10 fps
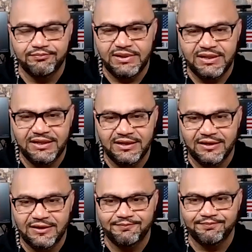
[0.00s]
be
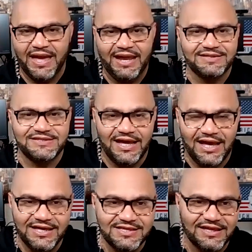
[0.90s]

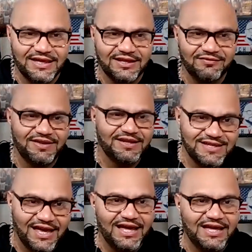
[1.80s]
Hannitized and
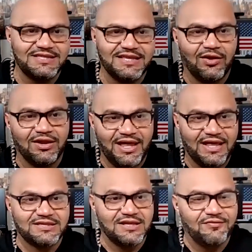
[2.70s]
Levinatized and all of
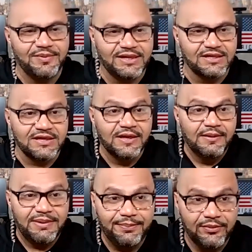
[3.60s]
that stuff, because
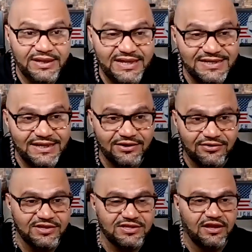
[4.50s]
people need to hear
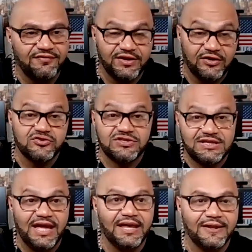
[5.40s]
this stuff and
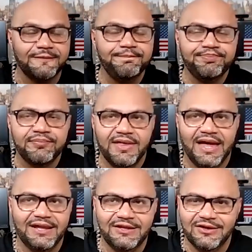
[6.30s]
understand
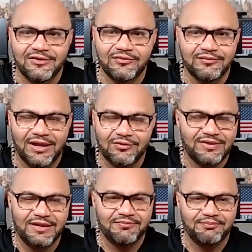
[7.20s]
that, you know, I don't
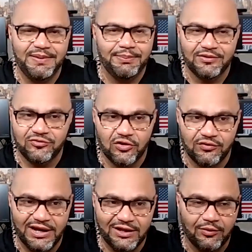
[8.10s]
think people in talk
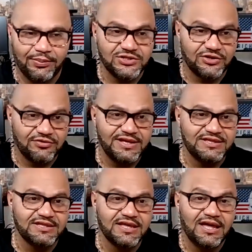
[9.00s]
radio are a bunch of
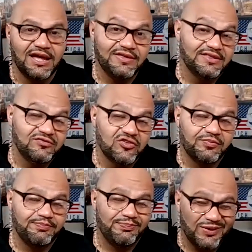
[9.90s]
crazies. I think they just
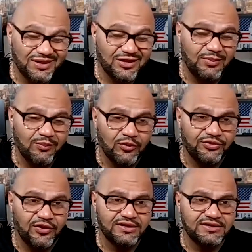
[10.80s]
put a little bit more
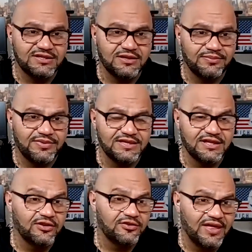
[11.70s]
thought into some things
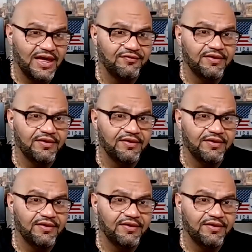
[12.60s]
than others have,